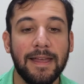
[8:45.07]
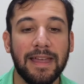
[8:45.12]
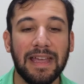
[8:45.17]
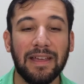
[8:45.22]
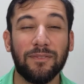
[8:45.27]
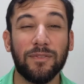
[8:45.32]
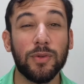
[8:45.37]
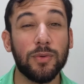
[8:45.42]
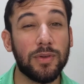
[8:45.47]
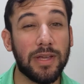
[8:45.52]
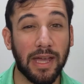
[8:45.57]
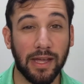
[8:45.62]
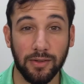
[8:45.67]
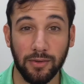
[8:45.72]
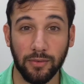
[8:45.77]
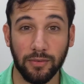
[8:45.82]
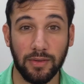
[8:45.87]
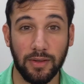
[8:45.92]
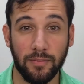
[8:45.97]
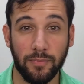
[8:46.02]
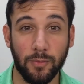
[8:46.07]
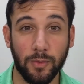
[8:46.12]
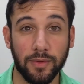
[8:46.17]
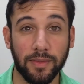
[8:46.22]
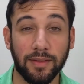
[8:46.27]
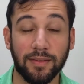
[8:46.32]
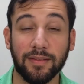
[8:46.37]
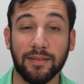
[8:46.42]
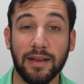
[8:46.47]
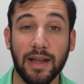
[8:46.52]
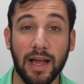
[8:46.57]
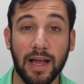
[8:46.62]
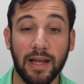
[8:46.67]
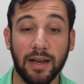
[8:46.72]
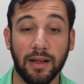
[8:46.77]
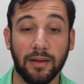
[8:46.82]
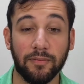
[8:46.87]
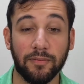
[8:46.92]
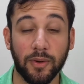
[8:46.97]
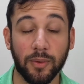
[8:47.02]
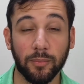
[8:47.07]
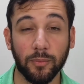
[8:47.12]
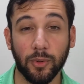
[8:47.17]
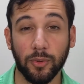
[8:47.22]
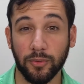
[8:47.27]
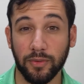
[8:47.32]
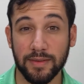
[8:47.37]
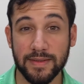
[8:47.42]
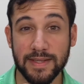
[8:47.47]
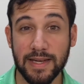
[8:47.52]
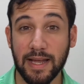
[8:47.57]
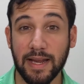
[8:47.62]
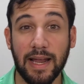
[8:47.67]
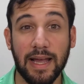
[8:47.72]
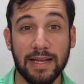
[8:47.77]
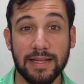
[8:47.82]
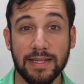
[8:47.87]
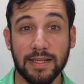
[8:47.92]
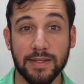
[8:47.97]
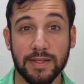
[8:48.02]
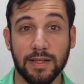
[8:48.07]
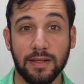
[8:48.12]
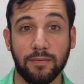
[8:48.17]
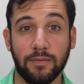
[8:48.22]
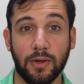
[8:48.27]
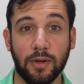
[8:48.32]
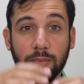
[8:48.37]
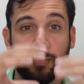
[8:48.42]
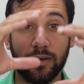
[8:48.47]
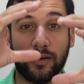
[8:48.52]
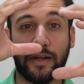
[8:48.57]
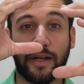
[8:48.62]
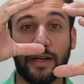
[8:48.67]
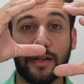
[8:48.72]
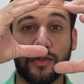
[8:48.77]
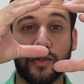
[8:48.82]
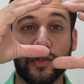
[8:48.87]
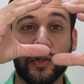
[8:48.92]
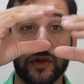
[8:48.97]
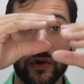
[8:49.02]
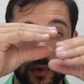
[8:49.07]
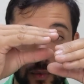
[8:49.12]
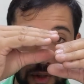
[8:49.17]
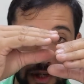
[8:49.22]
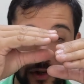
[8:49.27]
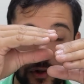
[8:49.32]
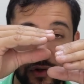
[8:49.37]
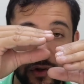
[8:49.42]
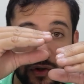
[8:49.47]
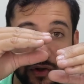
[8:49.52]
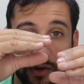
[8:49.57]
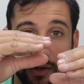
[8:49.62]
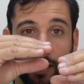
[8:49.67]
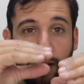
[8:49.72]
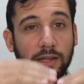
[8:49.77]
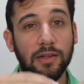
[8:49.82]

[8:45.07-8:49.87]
If you get yourself one that's not a foam roller, that's not high density foam, it'll kind of just squish,